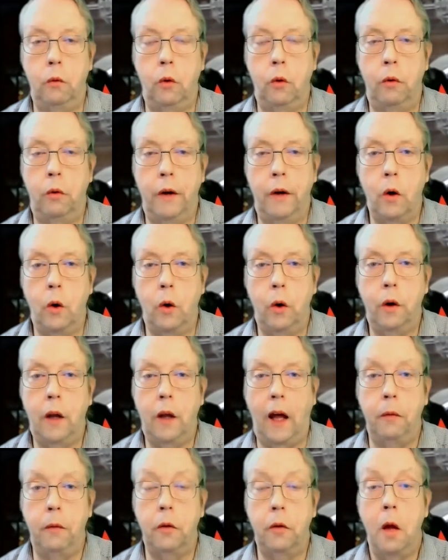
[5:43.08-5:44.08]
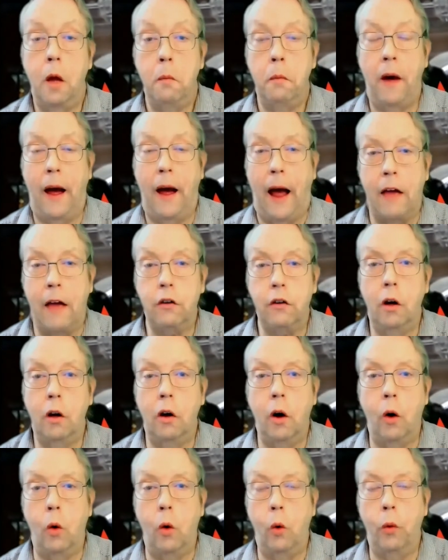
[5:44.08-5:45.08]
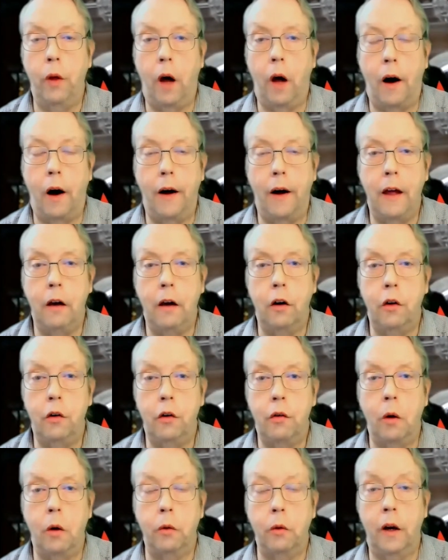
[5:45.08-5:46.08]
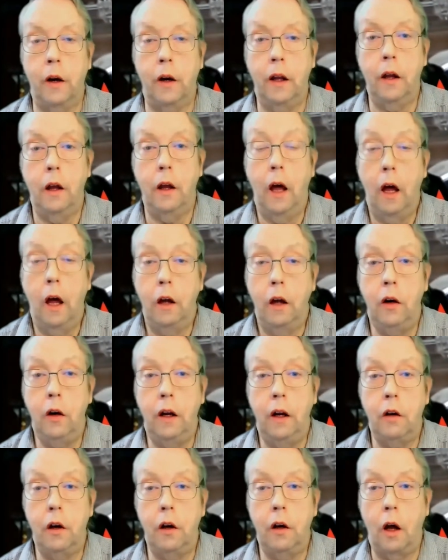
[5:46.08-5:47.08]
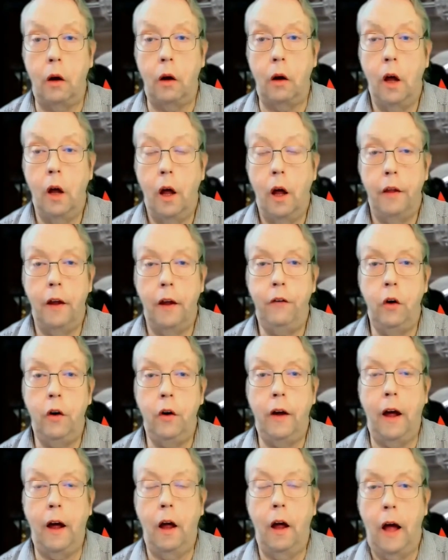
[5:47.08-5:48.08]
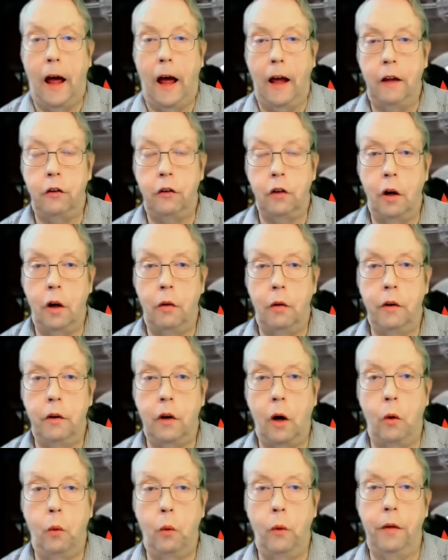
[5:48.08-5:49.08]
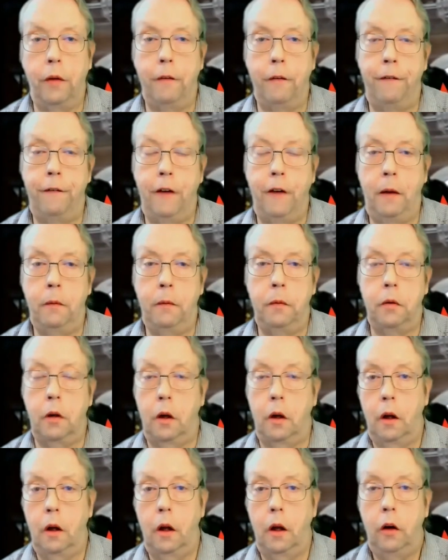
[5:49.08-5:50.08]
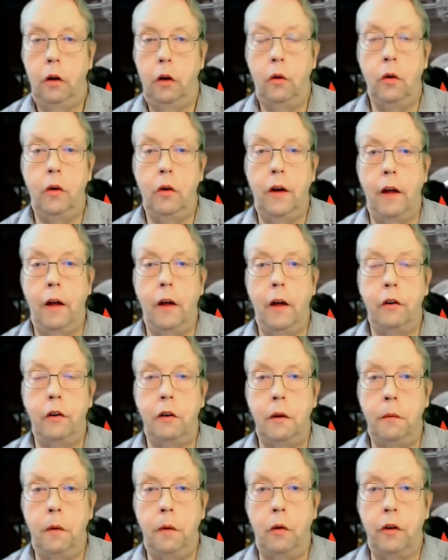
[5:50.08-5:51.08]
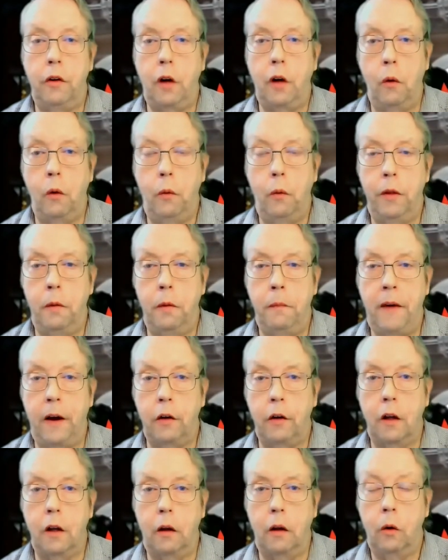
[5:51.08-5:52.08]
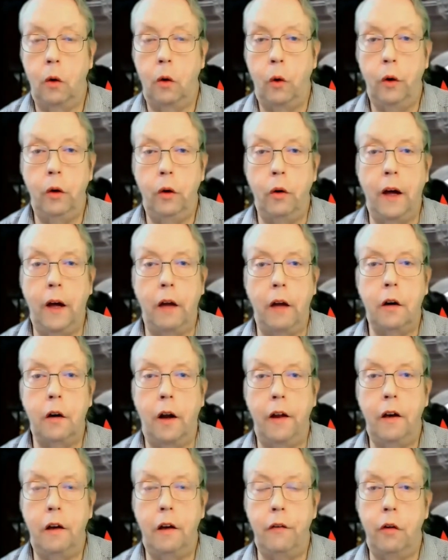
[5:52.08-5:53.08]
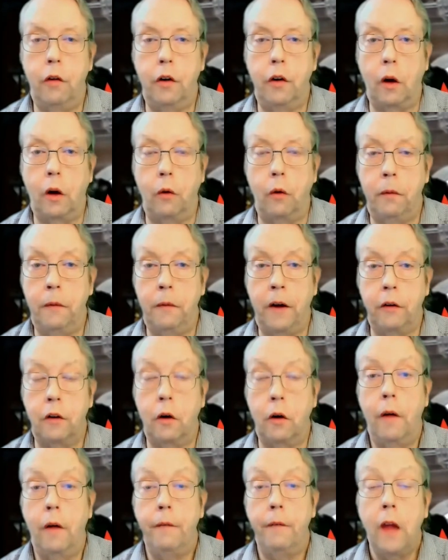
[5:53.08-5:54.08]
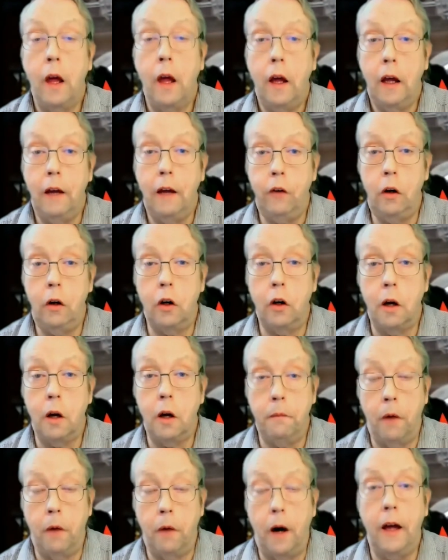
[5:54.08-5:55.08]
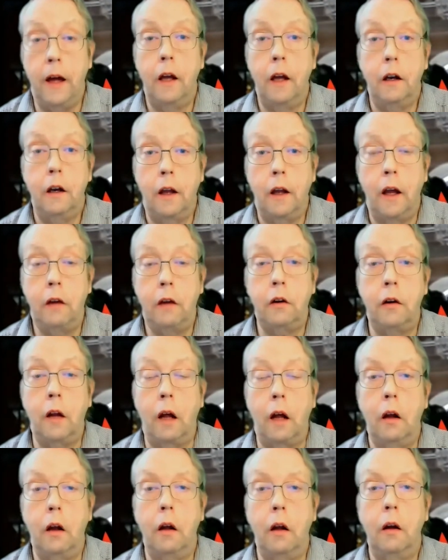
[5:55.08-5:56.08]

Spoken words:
will record tapes but hasn't got all the high-end controls on it, you need to know that if you get a certain result with a Philips, you will get a similar result with a Maxell, or you'll get a slightly different result with a Maxell. If you look at my test